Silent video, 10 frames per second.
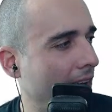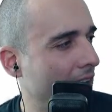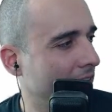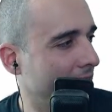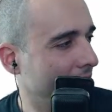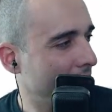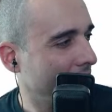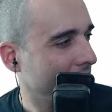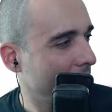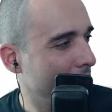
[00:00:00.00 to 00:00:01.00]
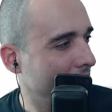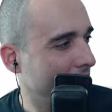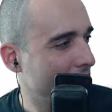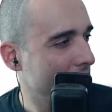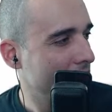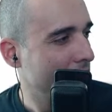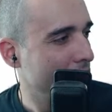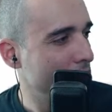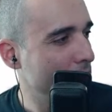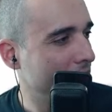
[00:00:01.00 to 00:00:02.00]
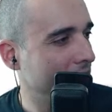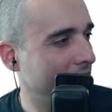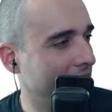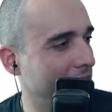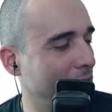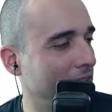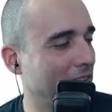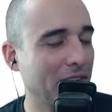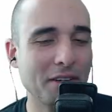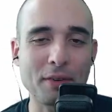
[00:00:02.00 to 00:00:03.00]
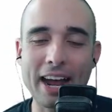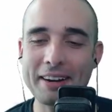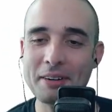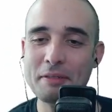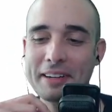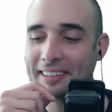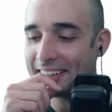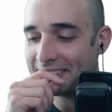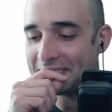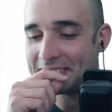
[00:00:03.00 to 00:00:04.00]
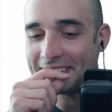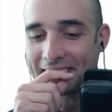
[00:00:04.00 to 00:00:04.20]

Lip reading: Subtle Knife says, can we still change it to hugely successful Discord server? I don't know if it says hugely.